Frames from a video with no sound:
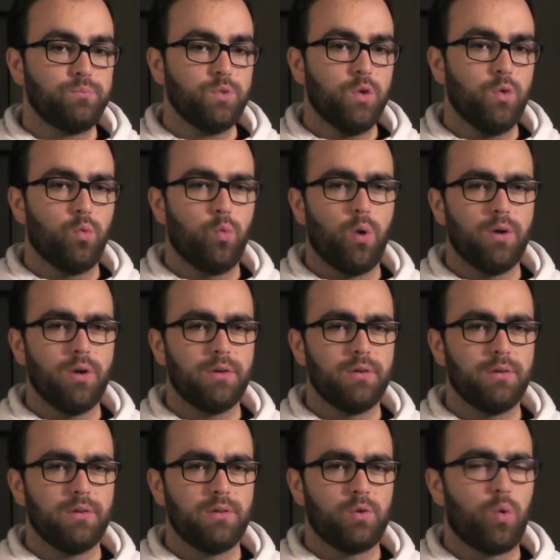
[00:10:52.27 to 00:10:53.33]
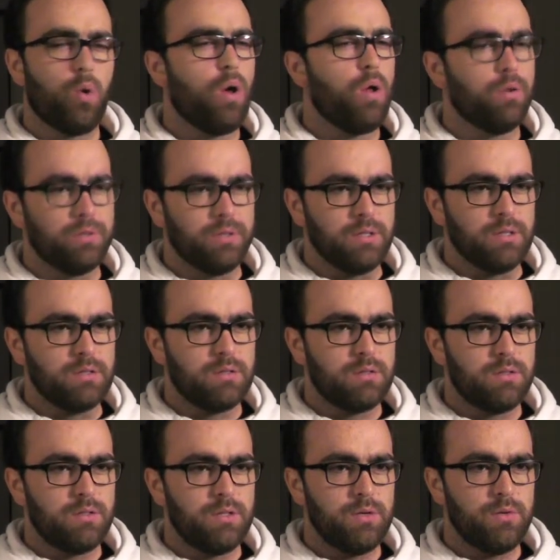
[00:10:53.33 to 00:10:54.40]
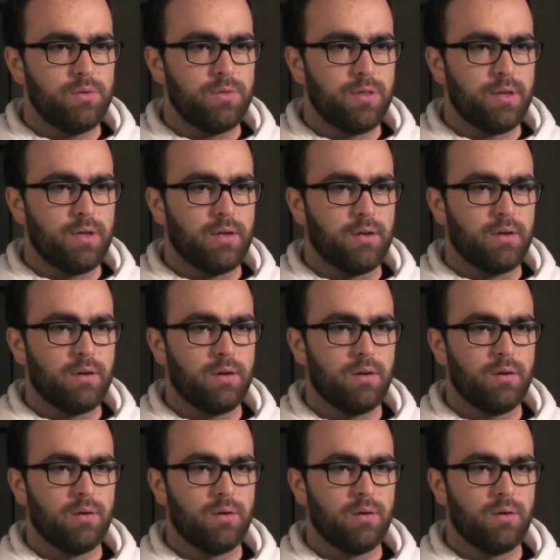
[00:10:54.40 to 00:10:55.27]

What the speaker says: what qualities do you think